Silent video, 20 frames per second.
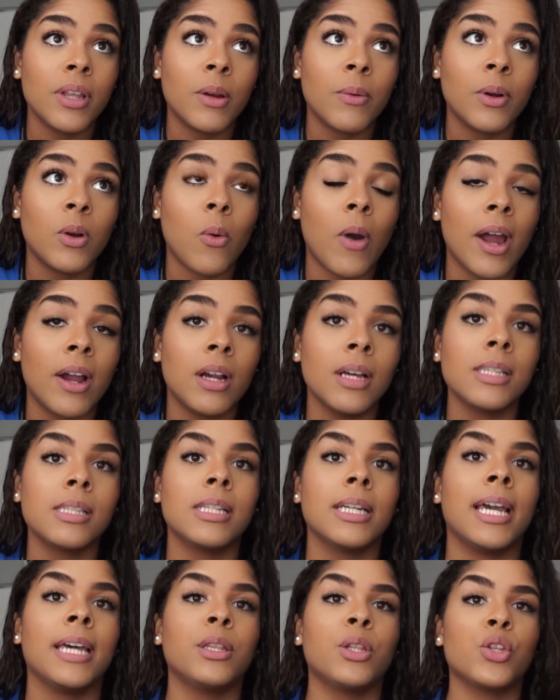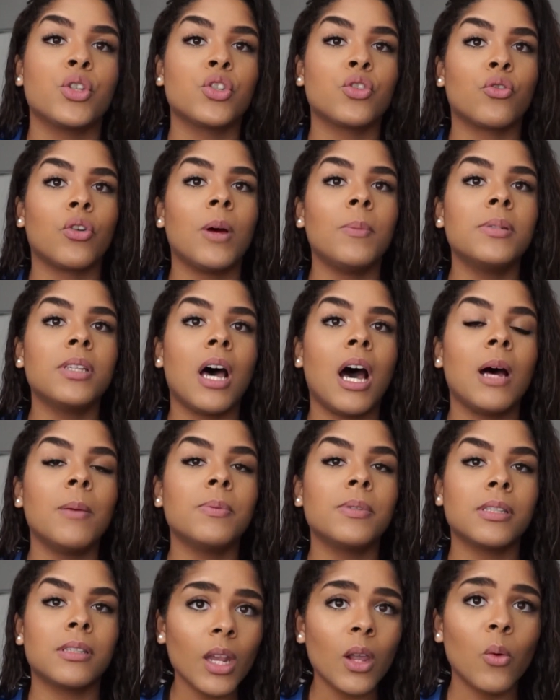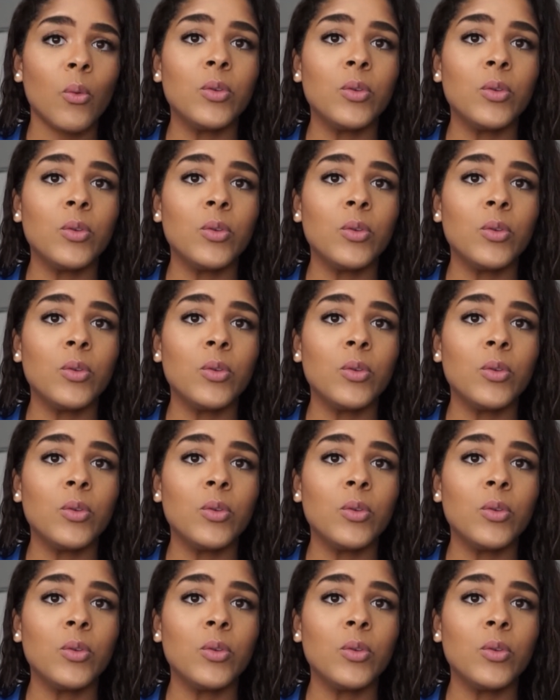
they require us to get the scrub tops